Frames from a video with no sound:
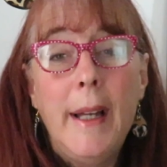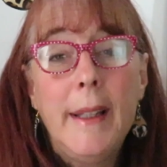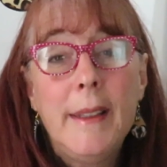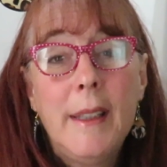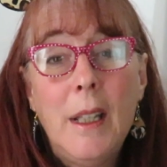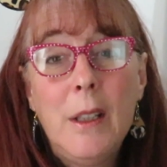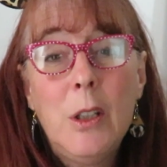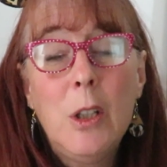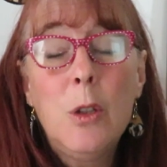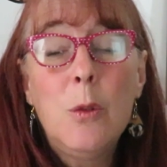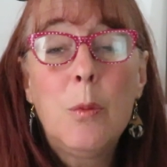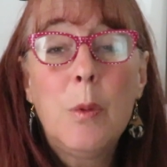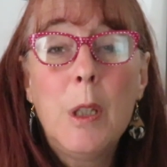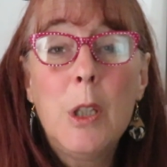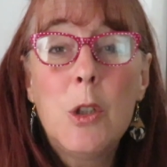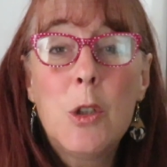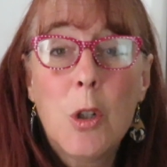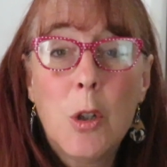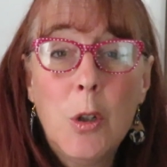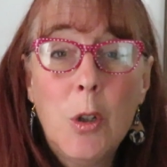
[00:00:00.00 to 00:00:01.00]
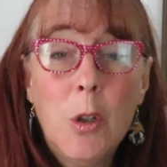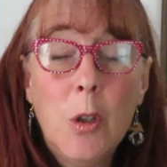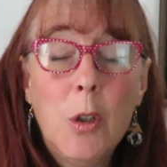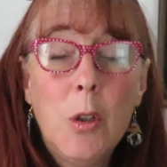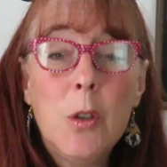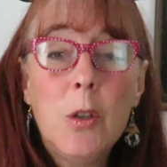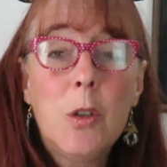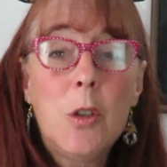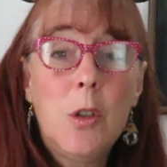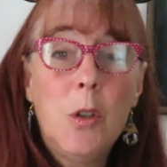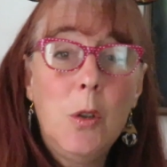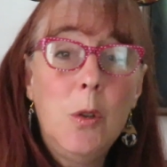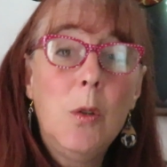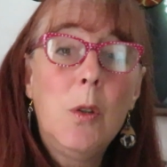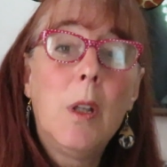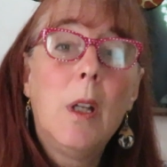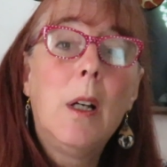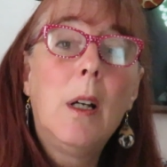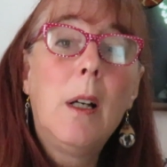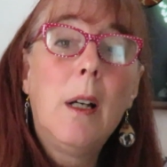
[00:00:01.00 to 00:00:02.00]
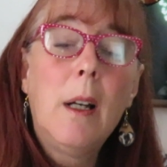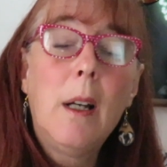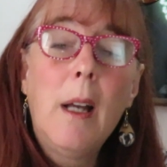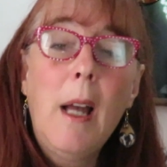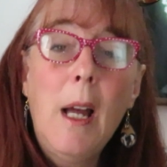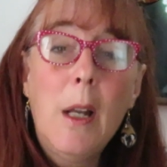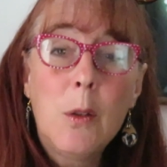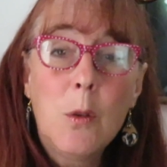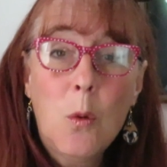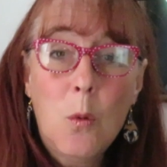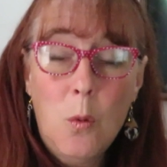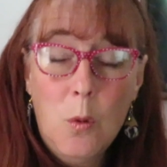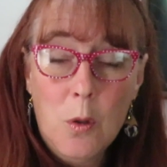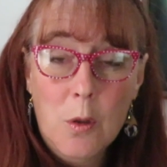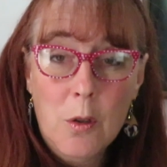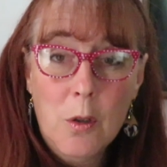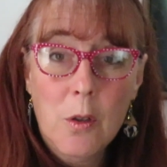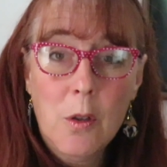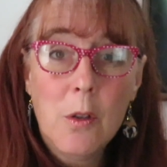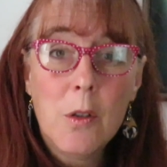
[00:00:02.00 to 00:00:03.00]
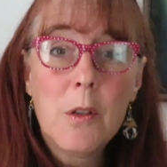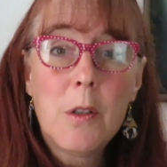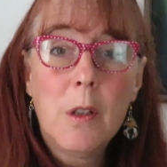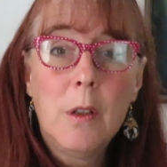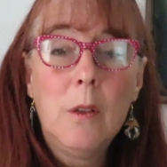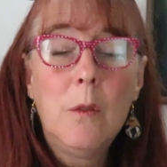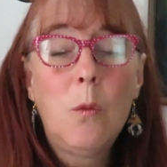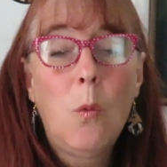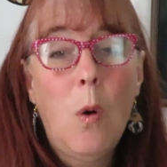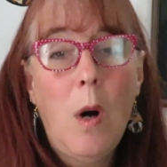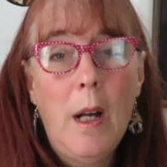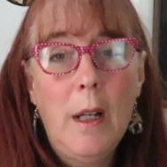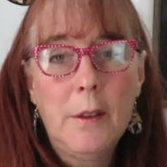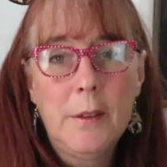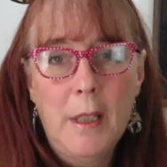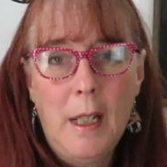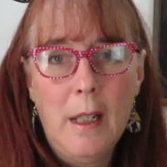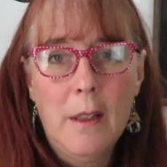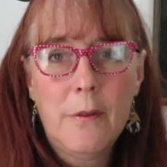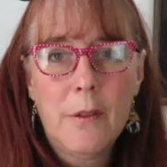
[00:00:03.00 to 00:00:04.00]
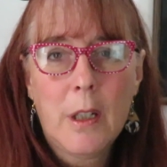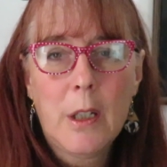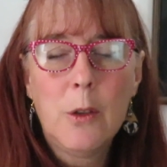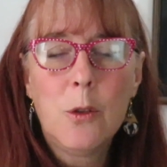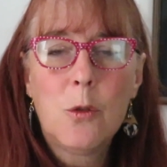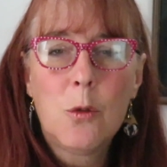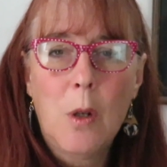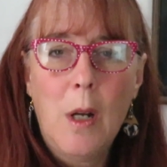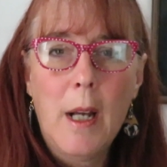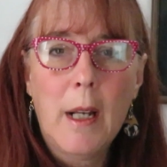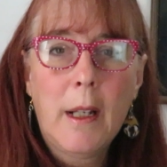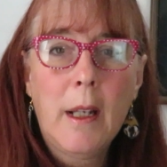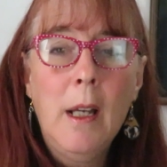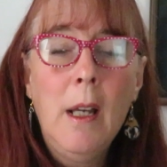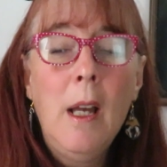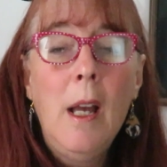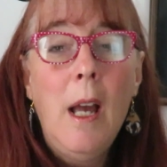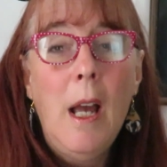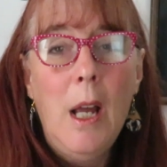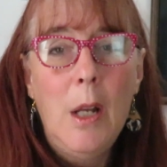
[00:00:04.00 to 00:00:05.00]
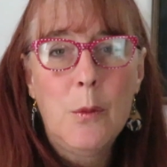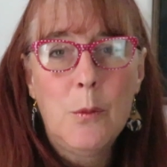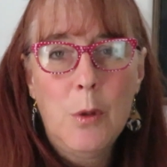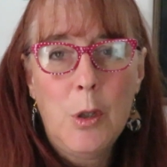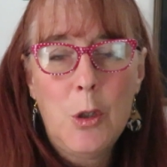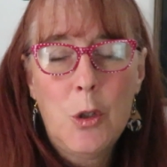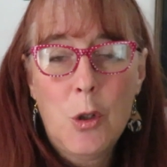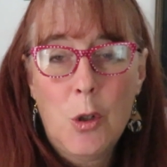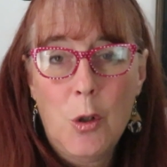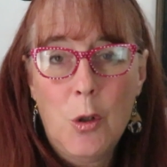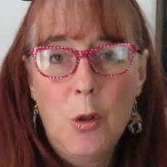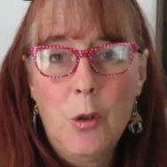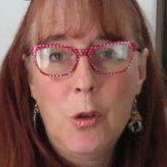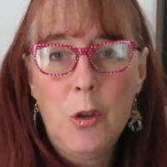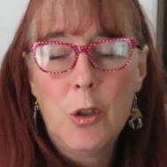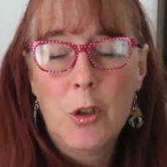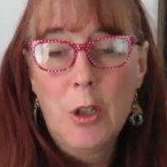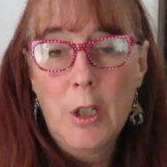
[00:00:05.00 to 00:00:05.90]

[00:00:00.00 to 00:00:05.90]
And then you'd return to the headquarters of Wild Africa Trek and return your